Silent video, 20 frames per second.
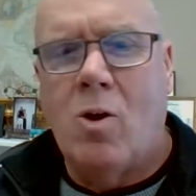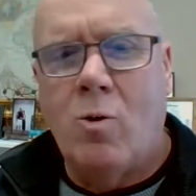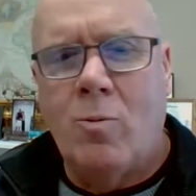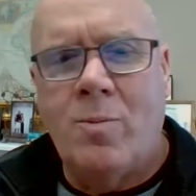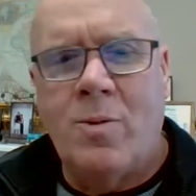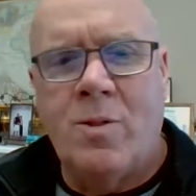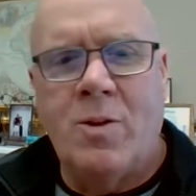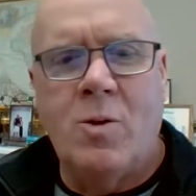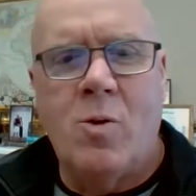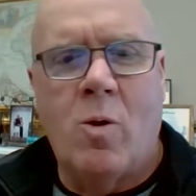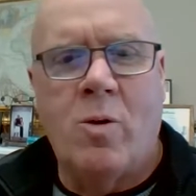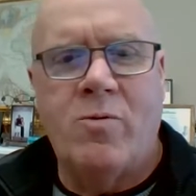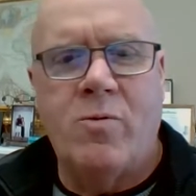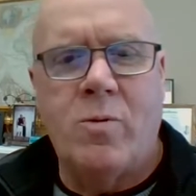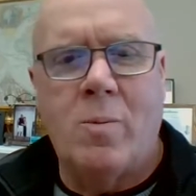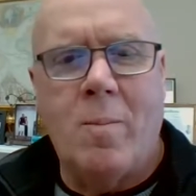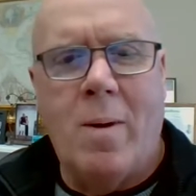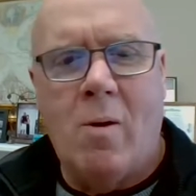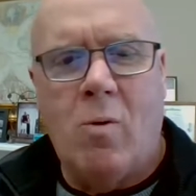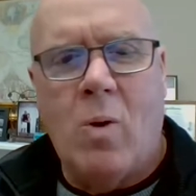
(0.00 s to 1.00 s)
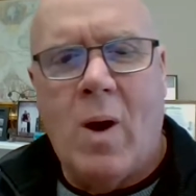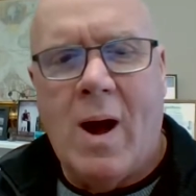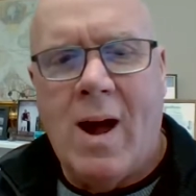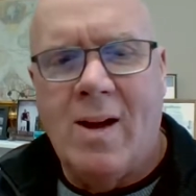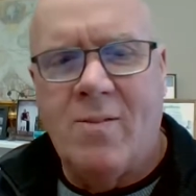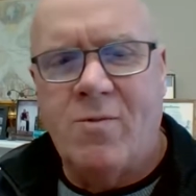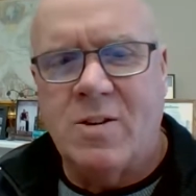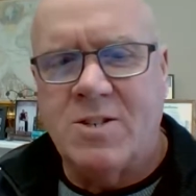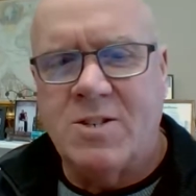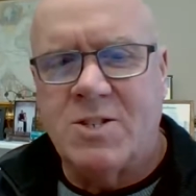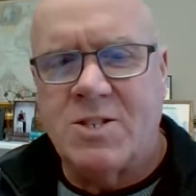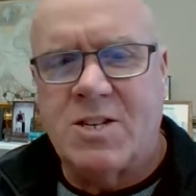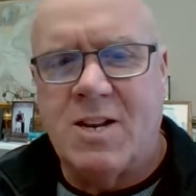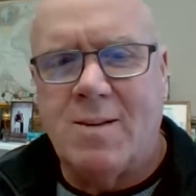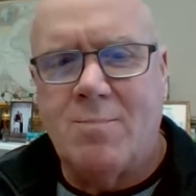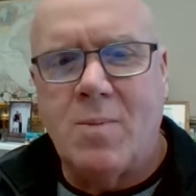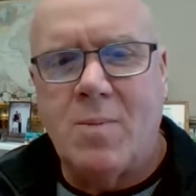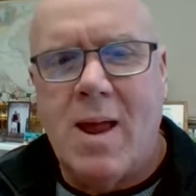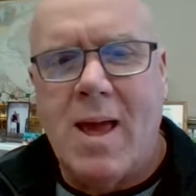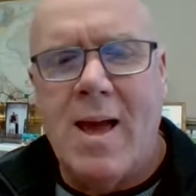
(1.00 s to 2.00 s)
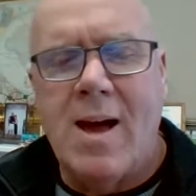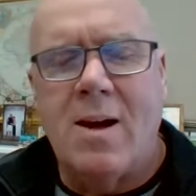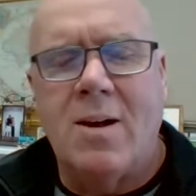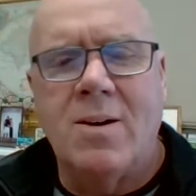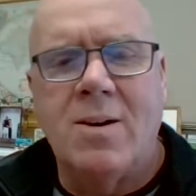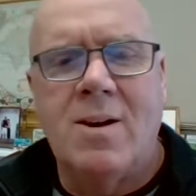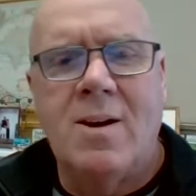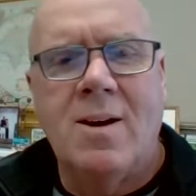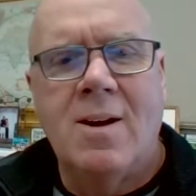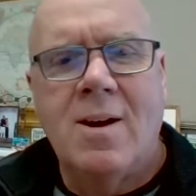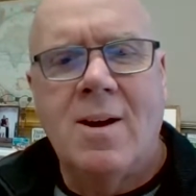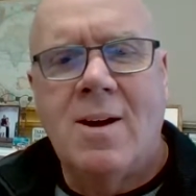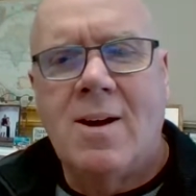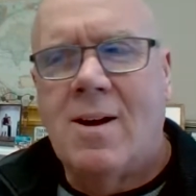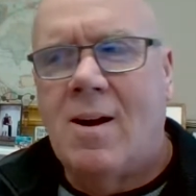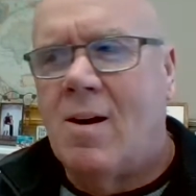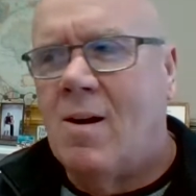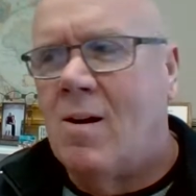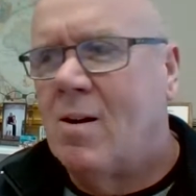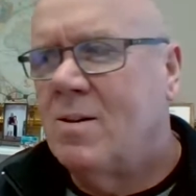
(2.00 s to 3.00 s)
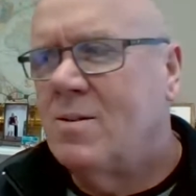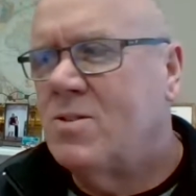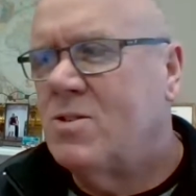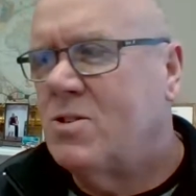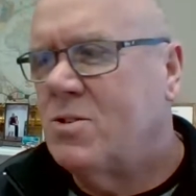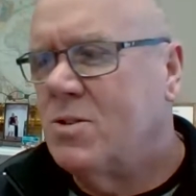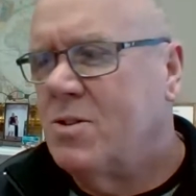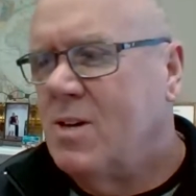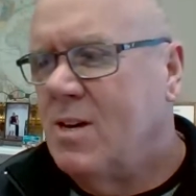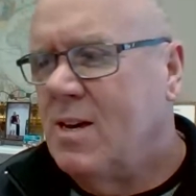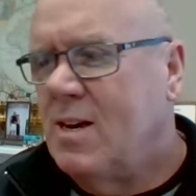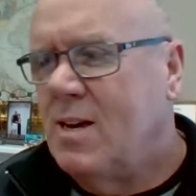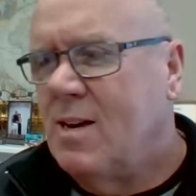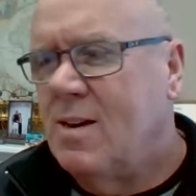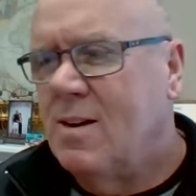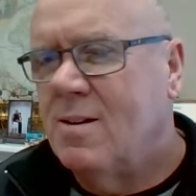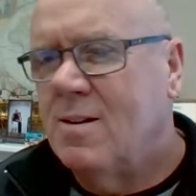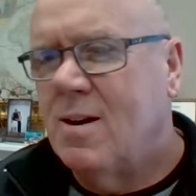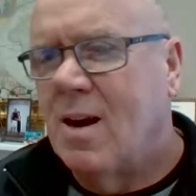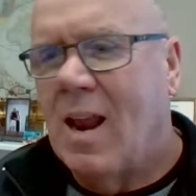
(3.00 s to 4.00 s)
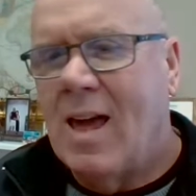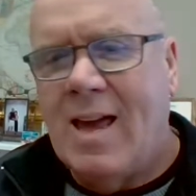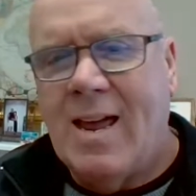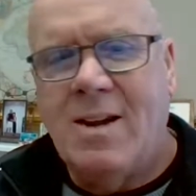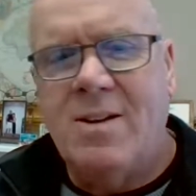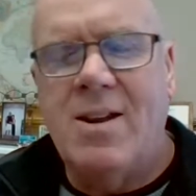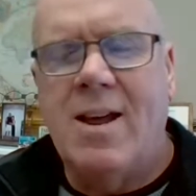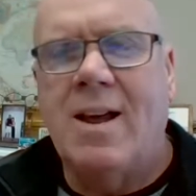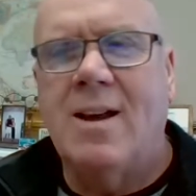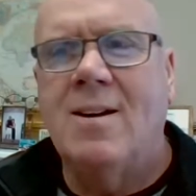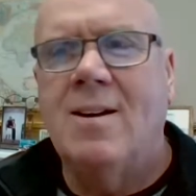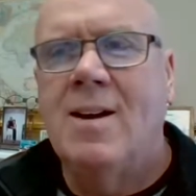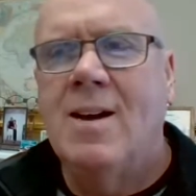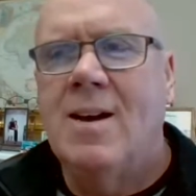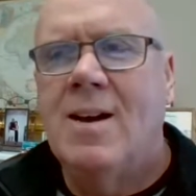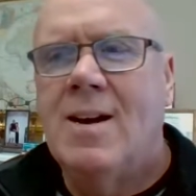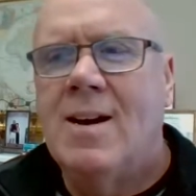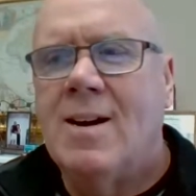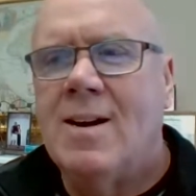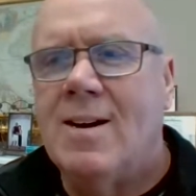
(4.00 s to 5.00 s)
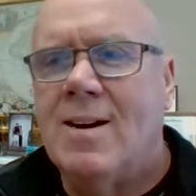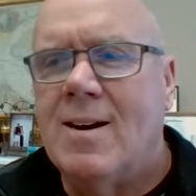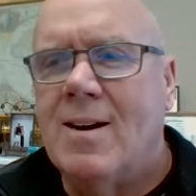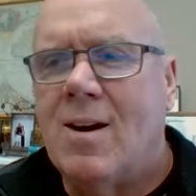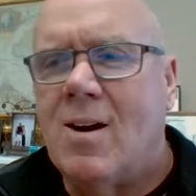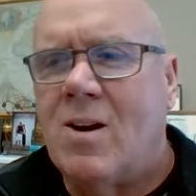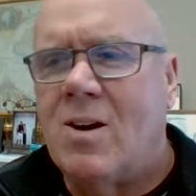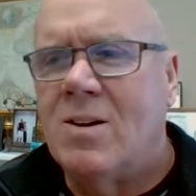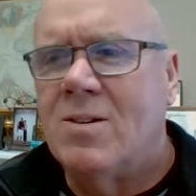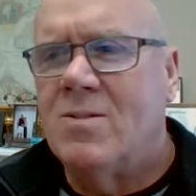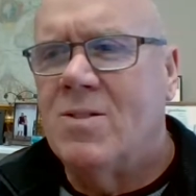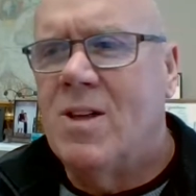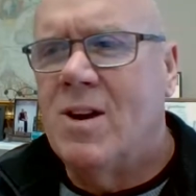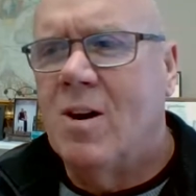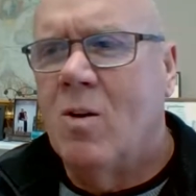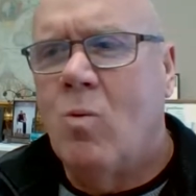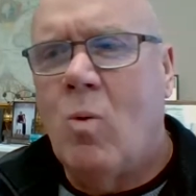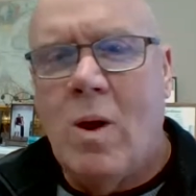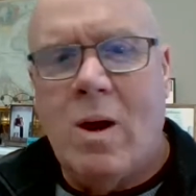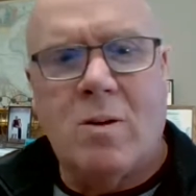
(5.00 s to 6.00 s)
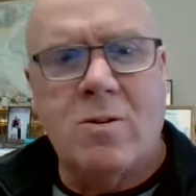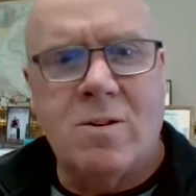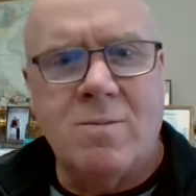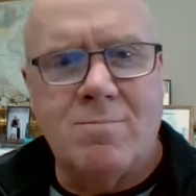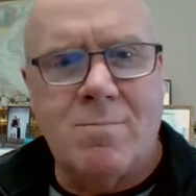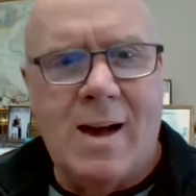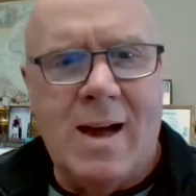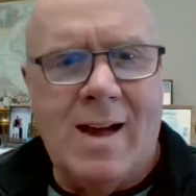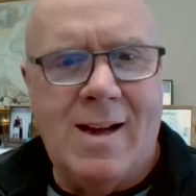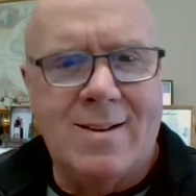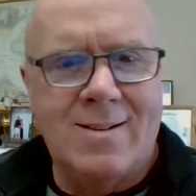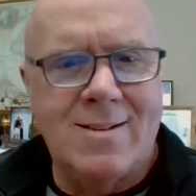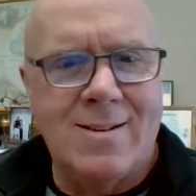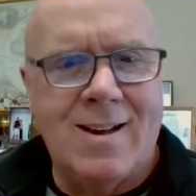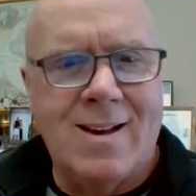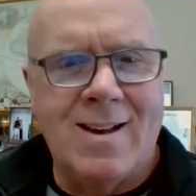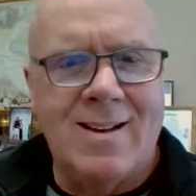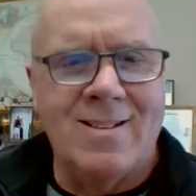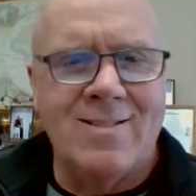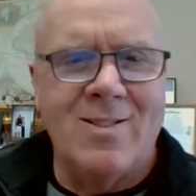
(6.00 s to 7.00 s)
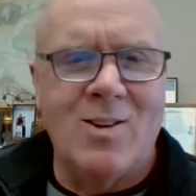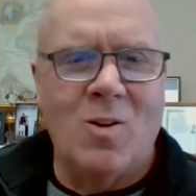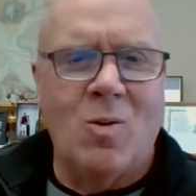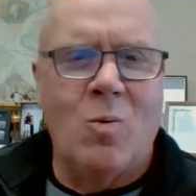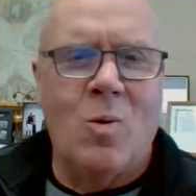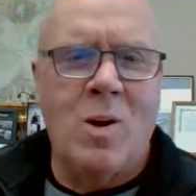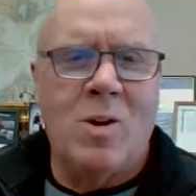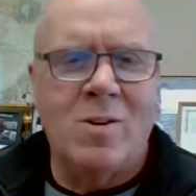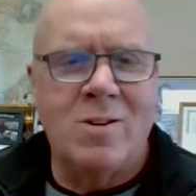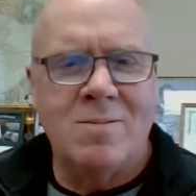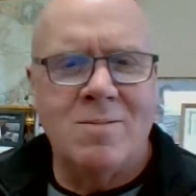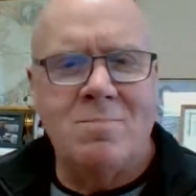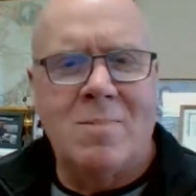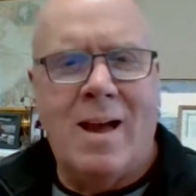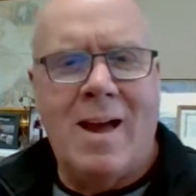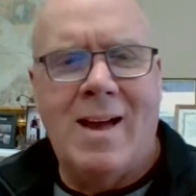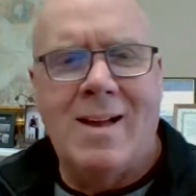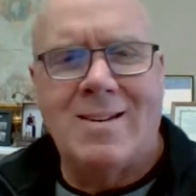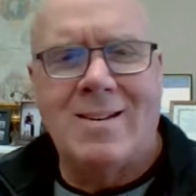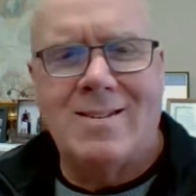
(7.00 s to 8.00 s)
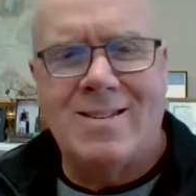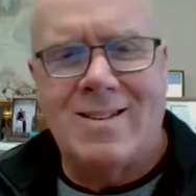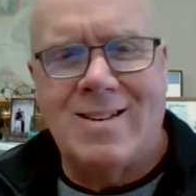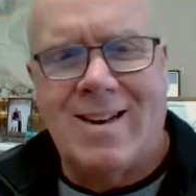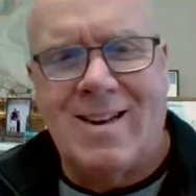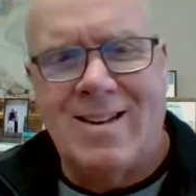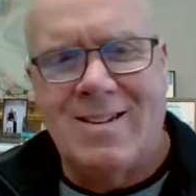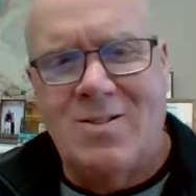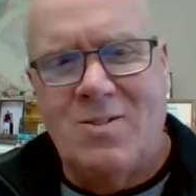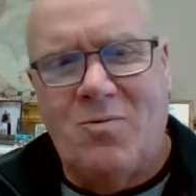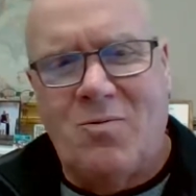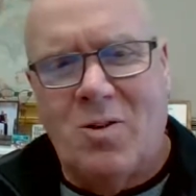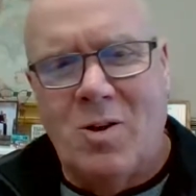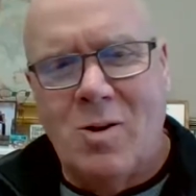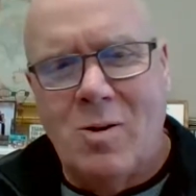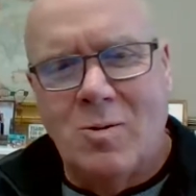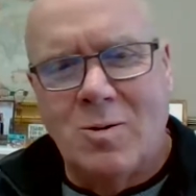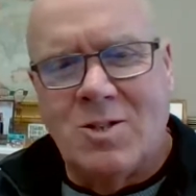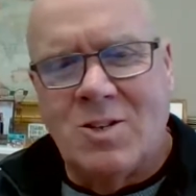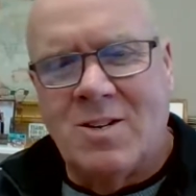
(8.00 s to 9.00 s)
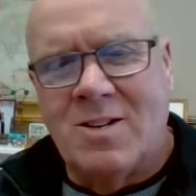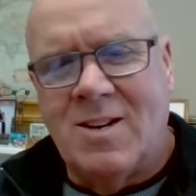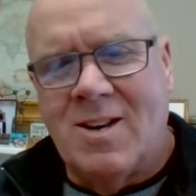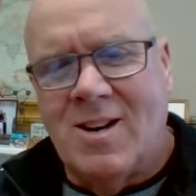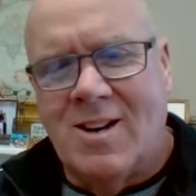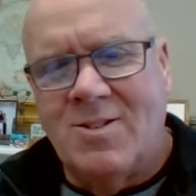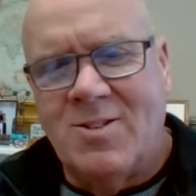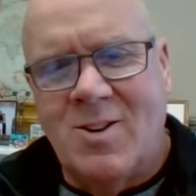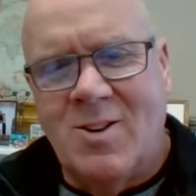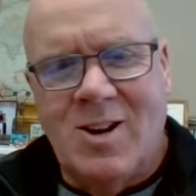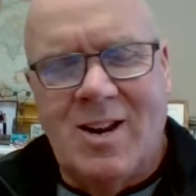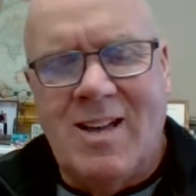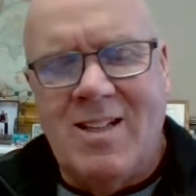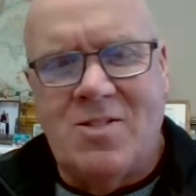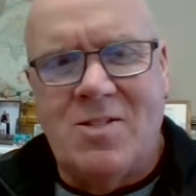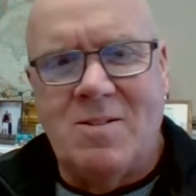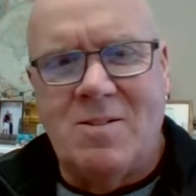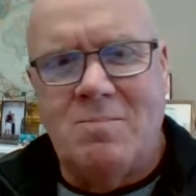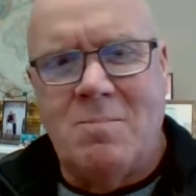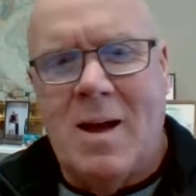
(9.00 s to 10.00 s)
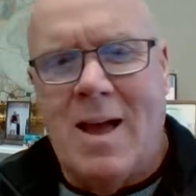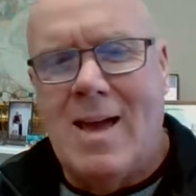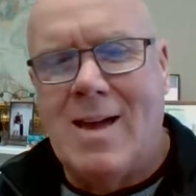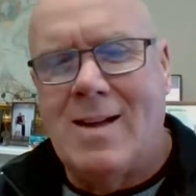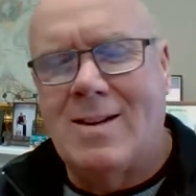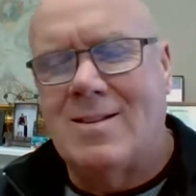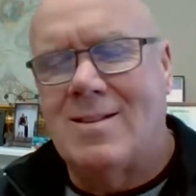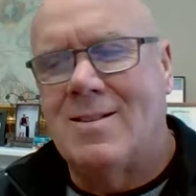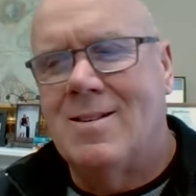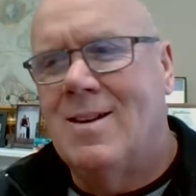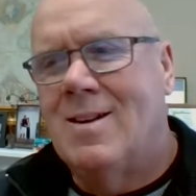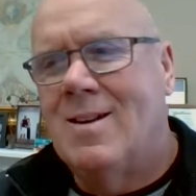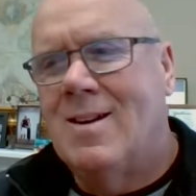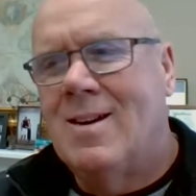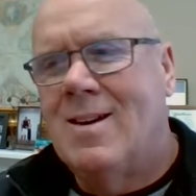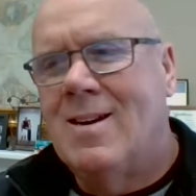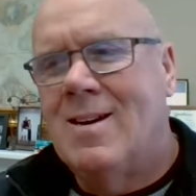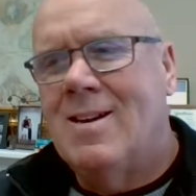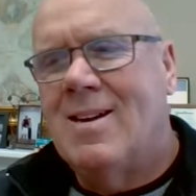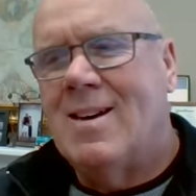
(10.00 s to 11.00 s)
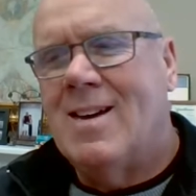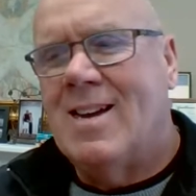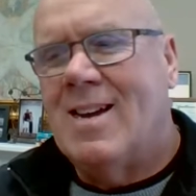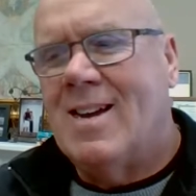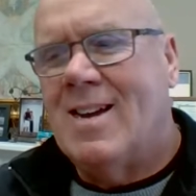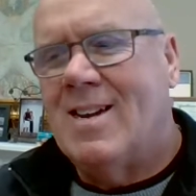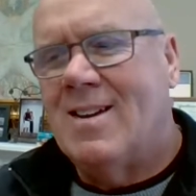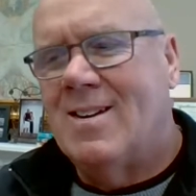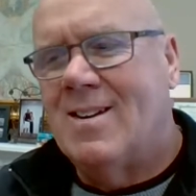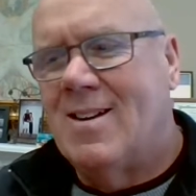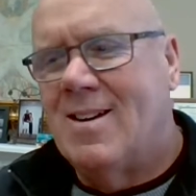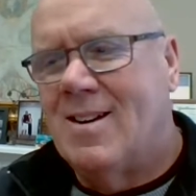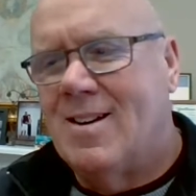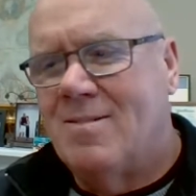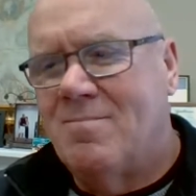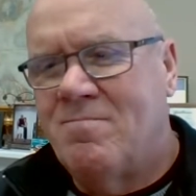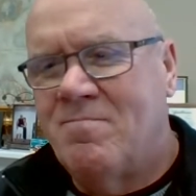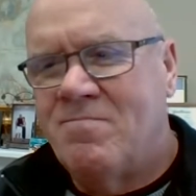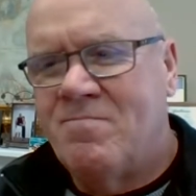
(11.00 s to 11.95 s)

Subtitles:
opened the door for my wife and stepped down onto the landing on their welcome mat. And their welcome mat had frozen underneath the mat. And